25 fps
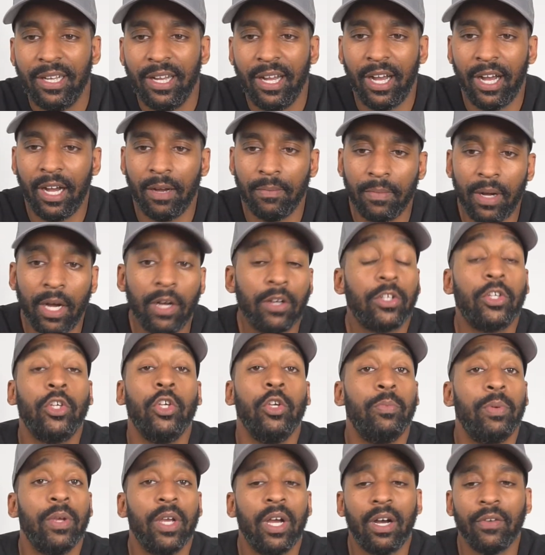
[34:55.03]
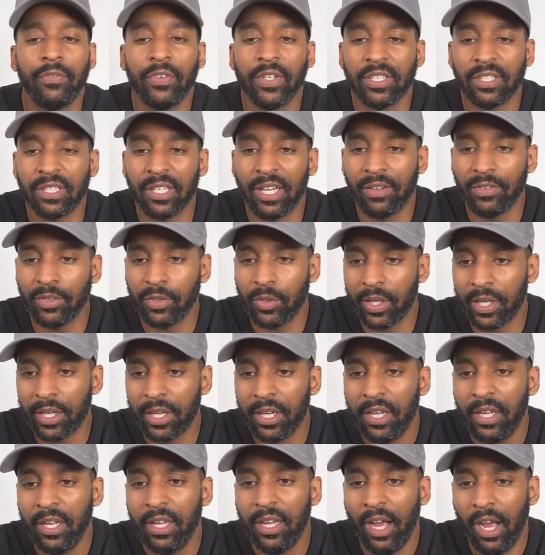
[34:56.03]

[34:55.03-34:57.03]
Our QPR, I think, is another one.